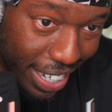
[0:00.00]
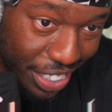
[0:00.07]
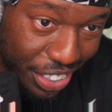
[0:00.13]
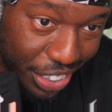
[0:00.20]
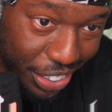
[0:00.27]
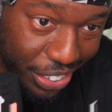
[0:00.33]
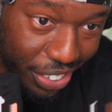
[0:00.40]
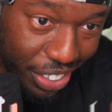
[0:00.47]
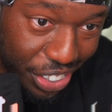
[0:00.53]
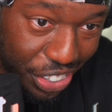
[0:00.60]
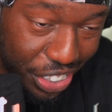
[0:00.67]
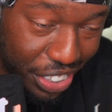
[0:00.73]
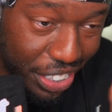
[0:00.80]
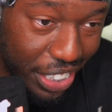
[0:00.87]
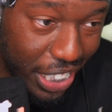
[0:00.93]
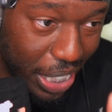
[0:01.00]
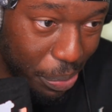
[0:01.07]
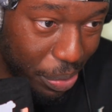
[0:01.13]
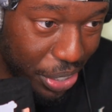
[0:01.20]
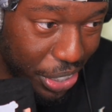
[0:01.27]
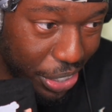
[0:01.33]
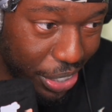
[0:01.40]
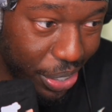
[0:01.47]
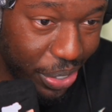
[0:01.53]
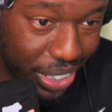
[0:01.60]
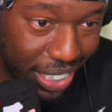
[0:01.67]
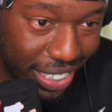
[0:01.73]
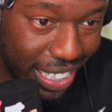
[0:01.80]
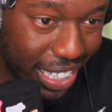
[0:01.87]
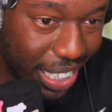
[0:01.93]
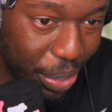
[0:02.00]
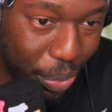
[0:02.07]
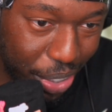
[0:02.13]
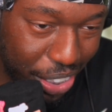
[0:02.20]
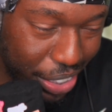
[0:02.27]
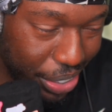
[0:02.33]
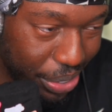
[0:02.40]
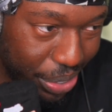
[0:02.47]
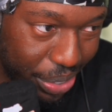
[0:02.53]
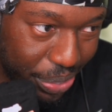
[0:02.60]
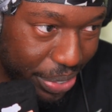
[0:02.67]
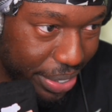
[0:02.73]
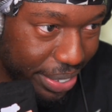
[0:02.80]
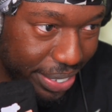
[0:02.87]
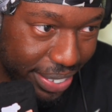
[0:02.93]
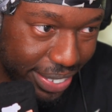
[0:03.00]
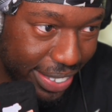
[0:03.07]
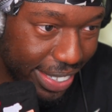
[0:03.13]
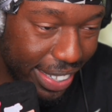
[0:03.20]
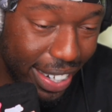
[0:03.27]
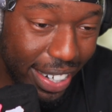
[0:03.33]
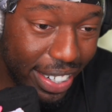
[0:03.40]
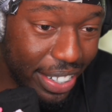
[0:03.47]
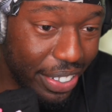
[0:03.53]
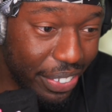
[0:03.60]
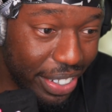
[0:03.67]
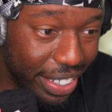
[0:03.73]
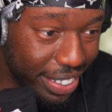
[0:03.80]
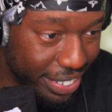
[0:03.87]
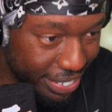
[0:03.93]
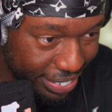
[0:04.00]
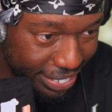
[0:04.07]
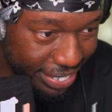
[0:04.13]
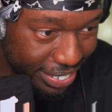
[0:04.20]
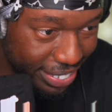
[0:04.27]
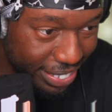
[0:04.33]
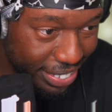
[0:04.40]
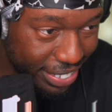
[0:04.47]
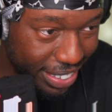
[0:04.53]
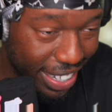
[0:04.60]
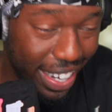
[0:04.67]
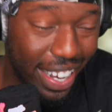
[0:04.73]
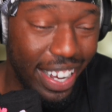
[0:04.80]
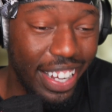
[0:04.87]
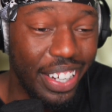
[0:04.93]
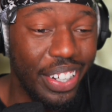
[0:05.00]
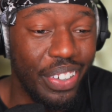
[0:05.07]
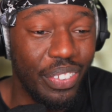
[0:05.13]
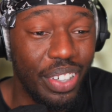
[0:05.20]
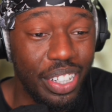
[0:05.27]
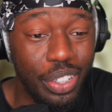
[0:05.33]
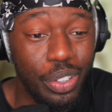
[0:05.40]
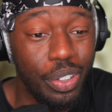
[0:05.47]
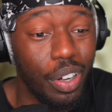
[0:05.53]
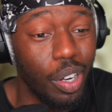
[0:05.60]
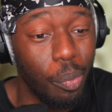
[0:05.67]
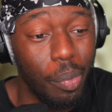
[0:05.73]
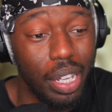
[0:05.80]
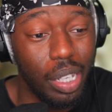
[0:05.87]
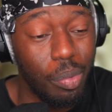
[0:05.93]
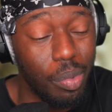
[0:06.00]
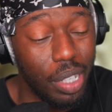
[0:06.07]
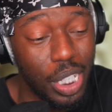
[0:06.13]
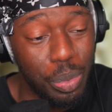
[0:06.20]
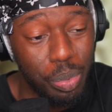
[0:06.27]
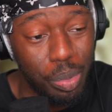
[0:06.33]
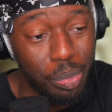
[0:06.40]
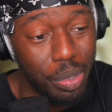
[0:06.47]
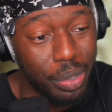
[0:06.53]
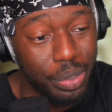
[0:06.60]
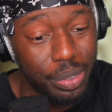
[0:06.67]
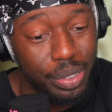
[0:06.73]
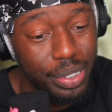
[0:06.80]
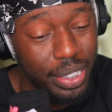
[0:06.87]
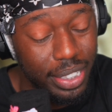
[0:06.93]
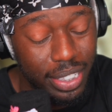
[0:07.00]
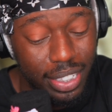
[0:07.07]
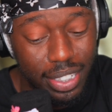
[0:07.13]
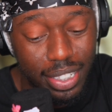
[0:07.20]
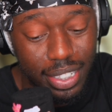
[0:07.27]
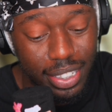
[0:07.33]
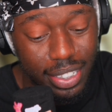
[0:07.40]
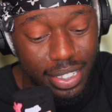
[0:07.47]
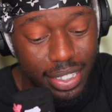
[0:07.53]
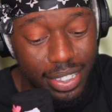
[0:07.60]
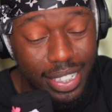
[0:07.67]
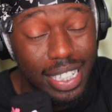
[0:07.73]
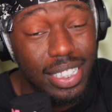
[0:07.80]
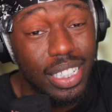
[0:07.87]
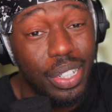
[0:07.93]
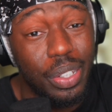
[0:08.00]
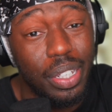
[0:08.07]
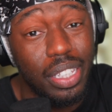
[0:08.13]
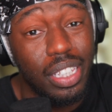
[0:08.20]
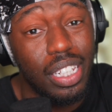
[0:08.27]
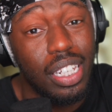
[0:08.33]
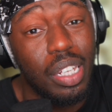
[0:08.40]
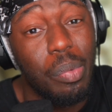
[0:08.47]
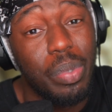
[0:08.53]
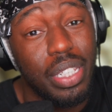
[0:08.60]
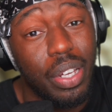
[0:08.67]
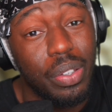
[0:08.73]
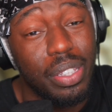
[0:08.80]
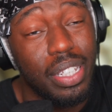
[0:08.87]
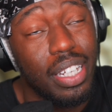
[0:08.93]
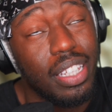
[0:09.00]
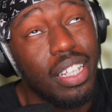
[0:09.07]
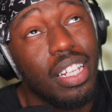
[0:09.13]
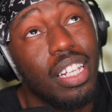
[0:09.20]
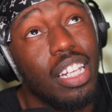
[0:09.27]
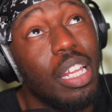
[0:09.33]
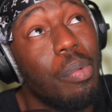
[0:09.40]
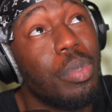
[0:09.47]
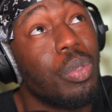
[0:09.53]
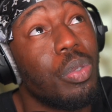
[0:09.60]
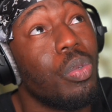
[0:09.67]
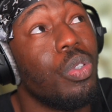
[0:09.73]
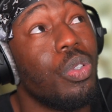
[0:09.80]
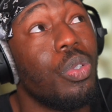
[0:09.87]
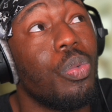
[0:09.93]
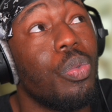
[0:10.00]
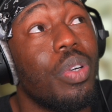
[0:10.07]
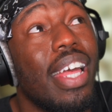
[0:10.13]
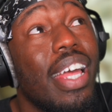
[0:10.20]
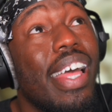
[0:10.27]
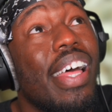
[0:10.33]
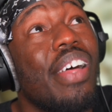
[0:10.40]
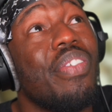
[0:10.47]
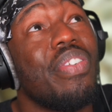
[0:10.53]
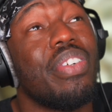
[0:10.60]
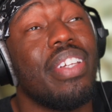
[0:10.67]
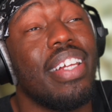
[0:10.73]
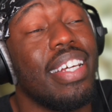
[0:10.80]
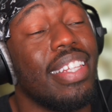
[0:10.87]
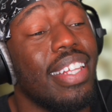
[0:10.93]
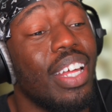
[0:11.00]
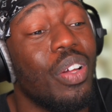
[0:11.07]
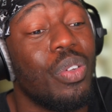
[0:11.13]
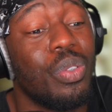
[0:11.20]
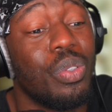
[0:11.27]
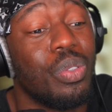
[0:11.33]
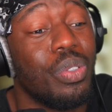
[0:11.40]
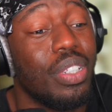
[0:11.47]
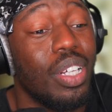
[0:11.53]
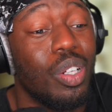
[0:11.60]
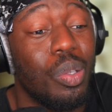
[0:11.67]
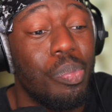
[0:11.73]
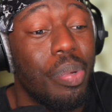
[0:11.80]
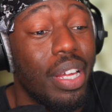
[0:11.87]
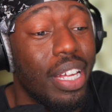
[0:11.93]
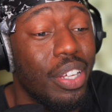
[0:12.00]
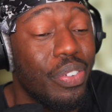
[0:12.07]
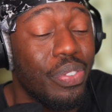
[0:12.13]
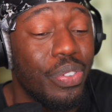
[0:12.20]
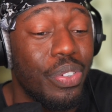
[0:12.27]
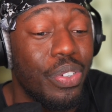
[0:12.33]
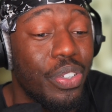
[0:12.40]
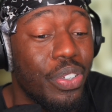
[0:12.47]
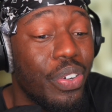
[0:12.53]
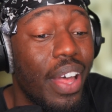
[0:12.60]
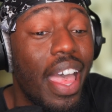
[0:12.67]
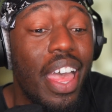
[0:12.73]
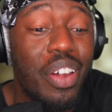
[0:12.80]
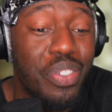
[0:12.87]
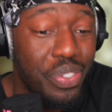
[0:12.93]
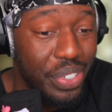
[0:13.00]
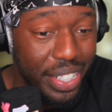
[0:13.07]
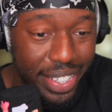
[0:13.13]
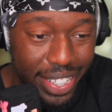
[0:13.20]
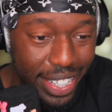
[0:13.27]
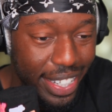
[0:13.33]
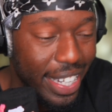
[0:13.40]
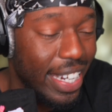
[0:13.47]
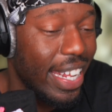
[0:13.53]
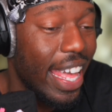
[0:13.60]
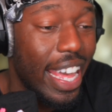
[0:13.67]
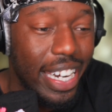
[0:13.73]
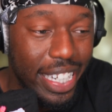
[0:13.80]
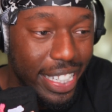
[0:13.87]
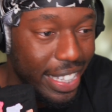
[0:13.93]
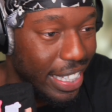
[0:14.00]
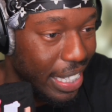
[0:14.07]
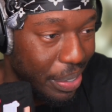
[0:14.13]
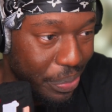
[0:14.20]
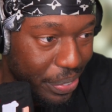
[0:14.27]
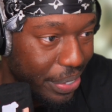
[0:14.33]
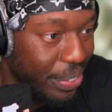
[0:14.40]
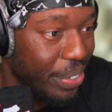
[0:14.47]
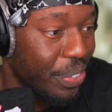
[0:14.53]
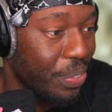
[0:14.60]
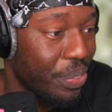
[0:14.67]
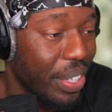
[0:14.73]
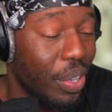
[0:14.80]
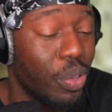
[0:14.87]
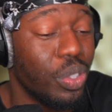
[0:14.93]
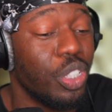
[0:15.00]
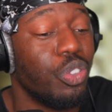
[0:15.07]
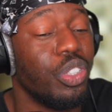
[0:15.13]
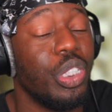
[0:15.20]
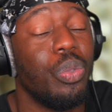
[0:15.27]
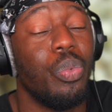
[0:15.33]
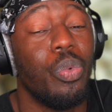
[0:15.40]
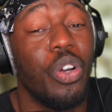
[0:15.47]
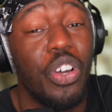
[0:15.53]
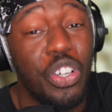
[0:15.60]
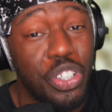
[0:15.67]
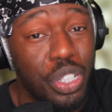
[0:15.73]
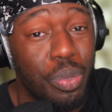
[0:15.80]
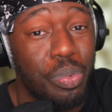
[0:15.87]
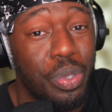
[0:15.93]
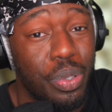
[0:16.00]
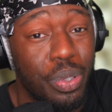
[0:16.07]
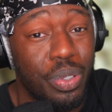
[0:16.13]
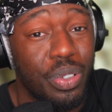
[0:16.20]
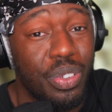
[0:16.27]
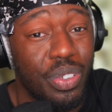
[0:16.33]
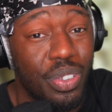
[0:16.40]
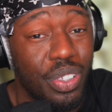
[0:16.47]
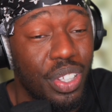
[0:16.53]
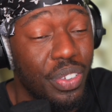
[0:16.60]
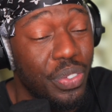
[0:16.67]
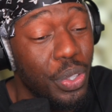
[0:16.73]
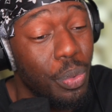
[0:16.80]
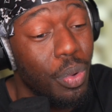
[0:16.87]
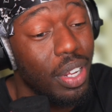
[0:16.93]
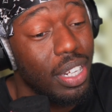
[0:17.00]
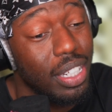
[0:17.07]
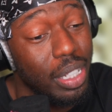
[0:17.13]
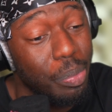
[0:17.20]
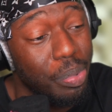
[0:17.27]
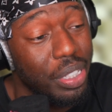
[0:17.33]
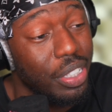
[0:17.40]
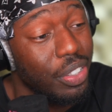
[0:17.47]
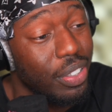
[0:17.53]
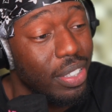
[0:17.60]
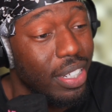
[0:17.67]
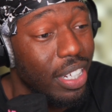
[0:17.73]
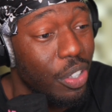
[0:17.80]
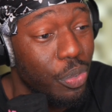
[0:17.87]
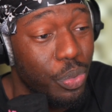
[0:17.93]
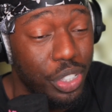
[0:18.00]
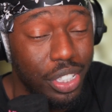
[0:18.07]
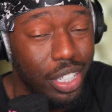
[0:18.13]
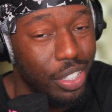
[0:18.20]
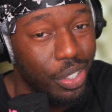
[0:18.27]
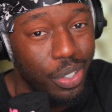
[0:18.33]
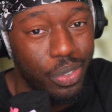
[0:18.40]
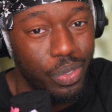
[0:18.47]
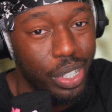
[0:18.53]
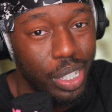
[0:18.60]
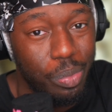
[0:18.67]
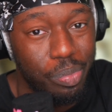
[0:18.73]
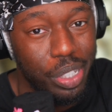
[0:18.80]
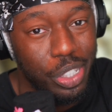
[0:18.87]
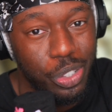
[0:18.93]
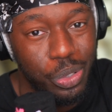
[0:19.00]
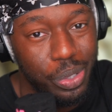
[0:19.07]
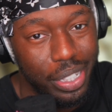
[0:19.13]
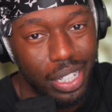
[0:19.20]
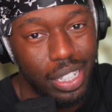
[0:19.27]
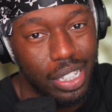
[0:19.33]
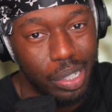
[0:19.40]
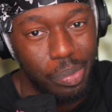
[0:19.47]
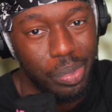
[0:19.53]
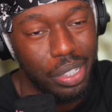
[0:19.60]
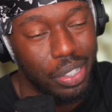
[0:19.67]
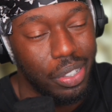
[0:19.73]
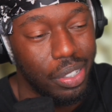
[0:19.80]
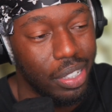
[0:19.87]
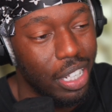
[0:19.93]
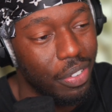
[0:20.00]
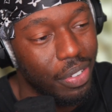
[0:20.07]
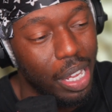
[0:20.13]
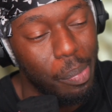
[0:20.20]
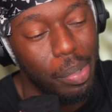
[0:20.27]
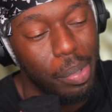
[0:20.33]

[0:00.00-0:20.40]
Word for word: she got it. She a demon. She knows exactly what she's doing, bro. And I agree. I agree. You gotta make him desperate, bro. That's how you get the limps out there, and the limps will do whatever. Like they'll pay for your everything and anything, bro. They'll literally worship you. If you want limps in your life, which I don't recommend you get limps in your life. I'd be